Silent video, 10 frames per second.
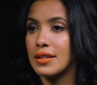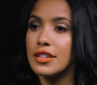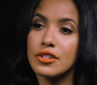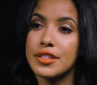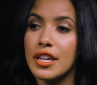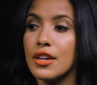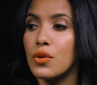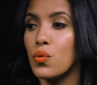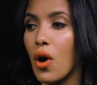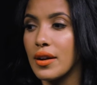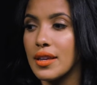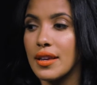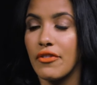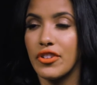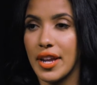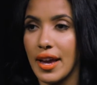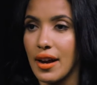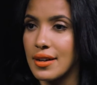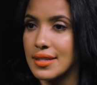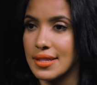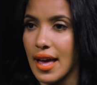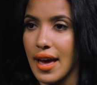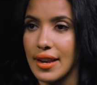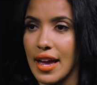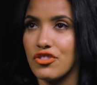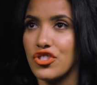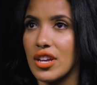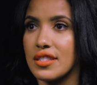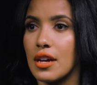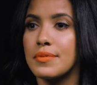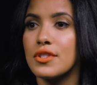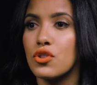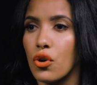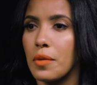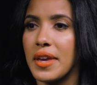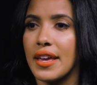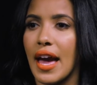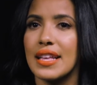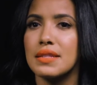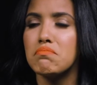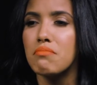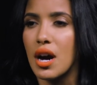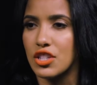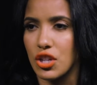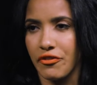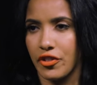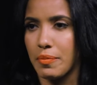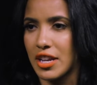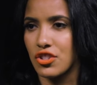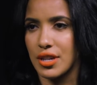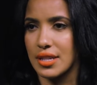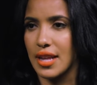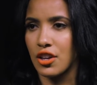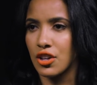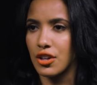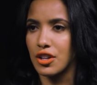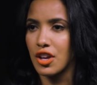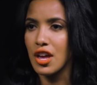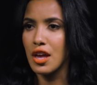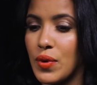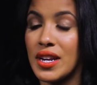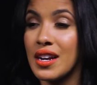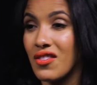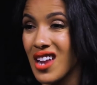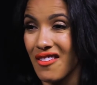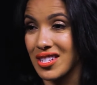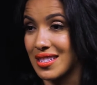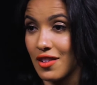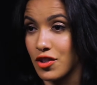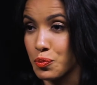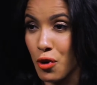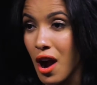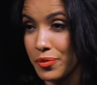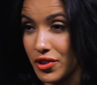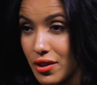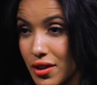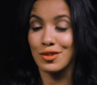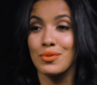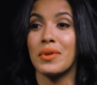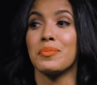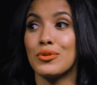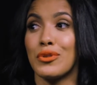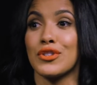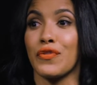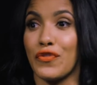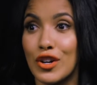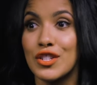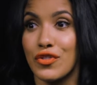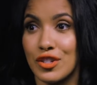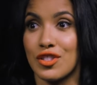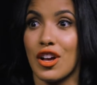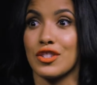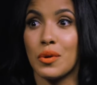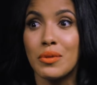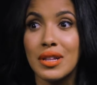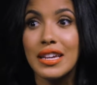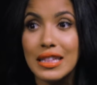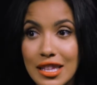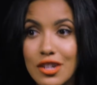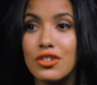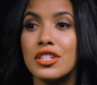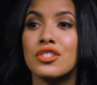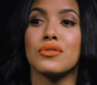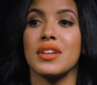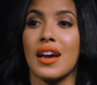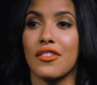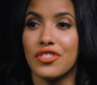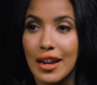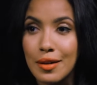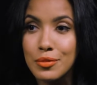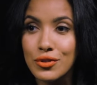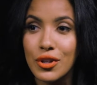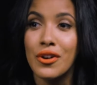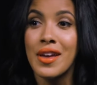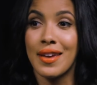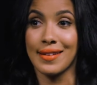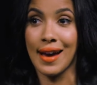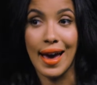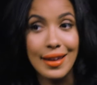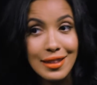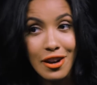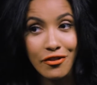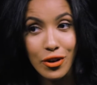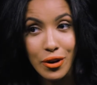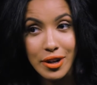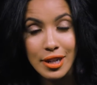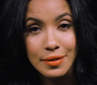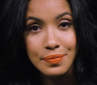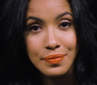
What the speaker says: literally walking every day on set and just absorbing as much information as I could. We didn't even have a standard prompter. This was when Mundo's first launched. We were like literally shooting out of Telemundo in Hialeah, Florida.